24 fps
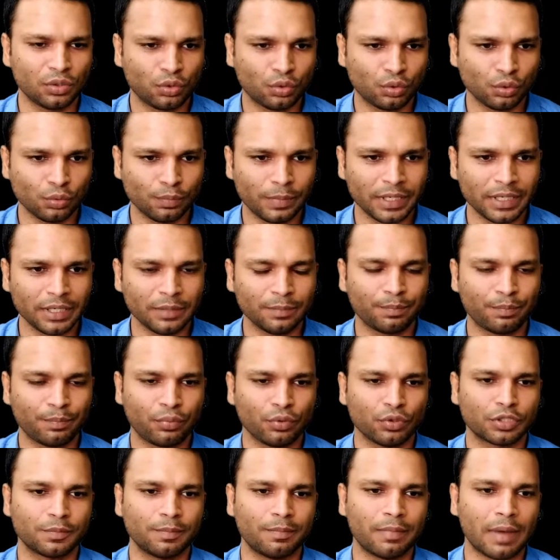to being
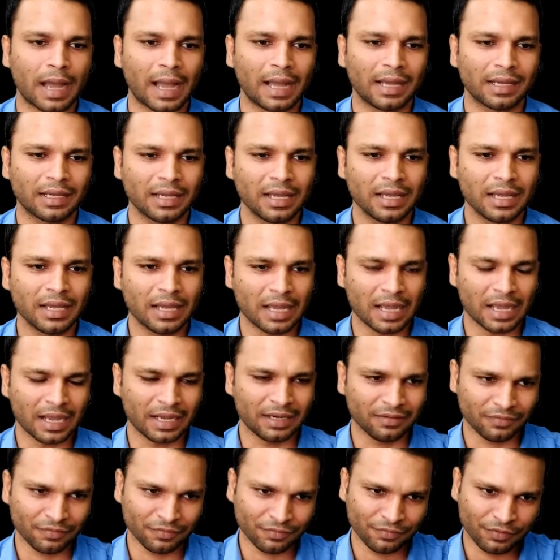pushed back
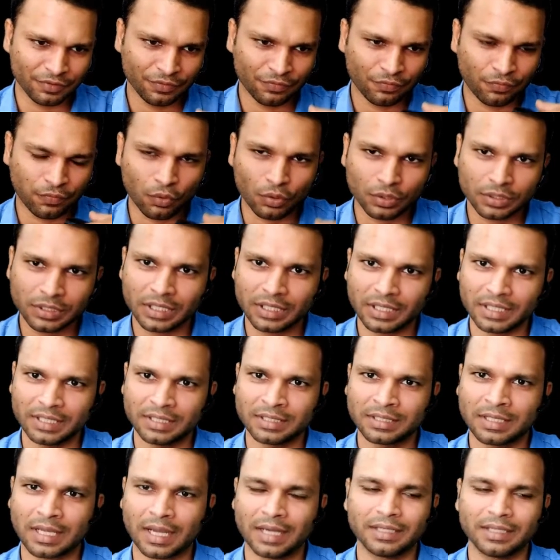and we force it
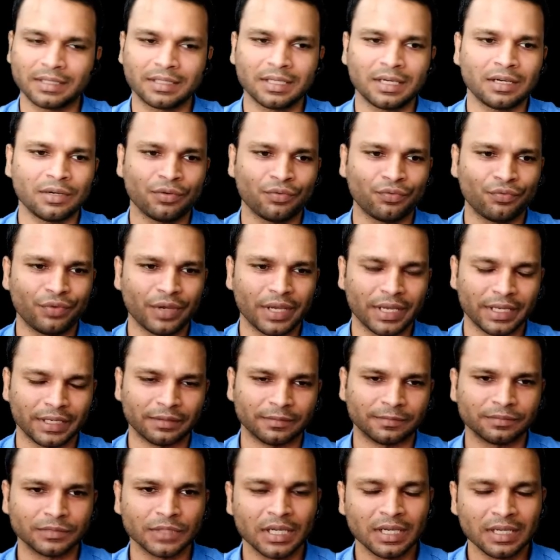inside the
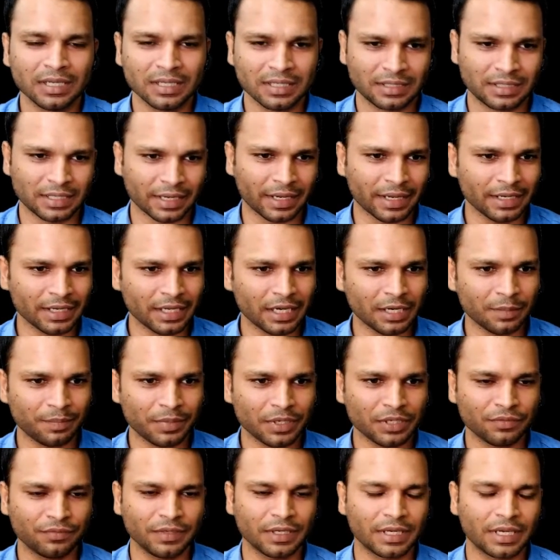vein. Second grip
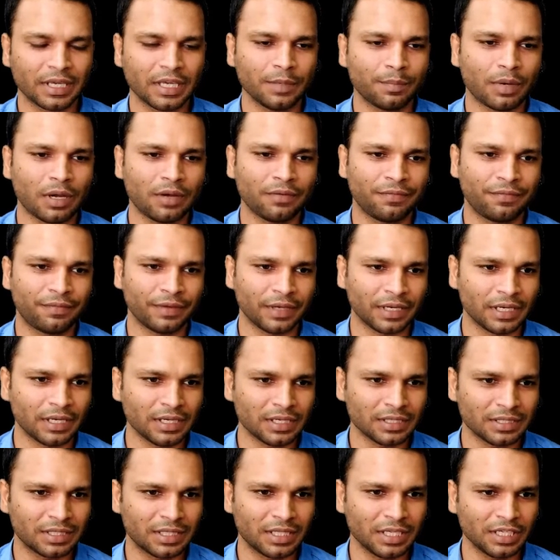is we keep our
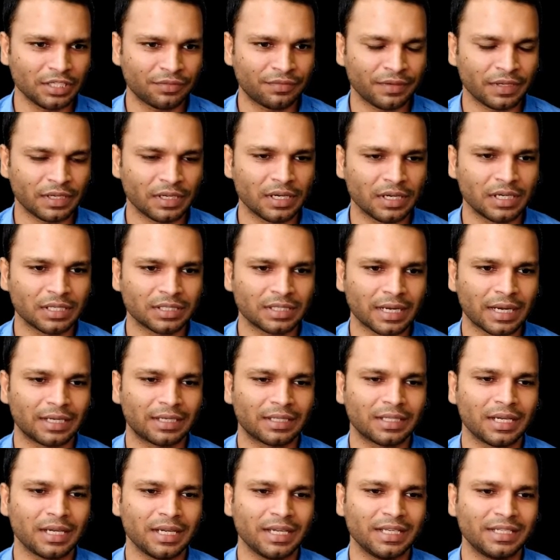fingers, these fingers
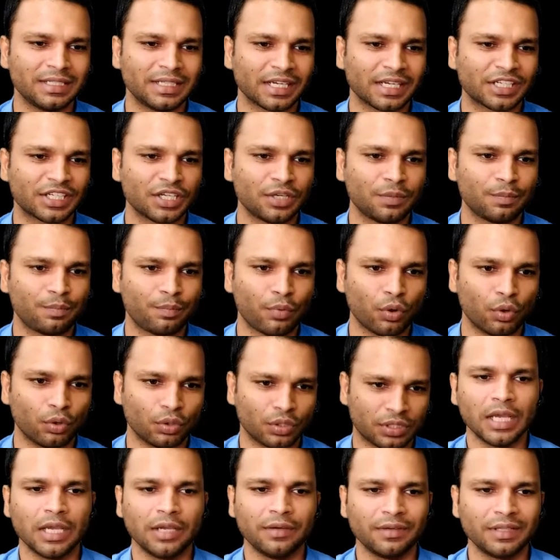at the injection port.
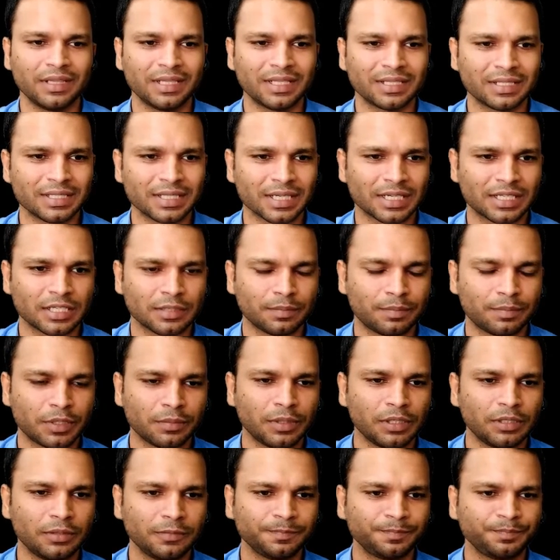Even this is
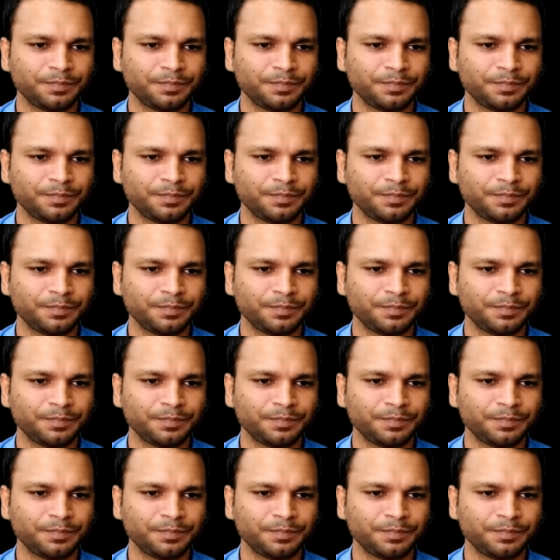acceptable.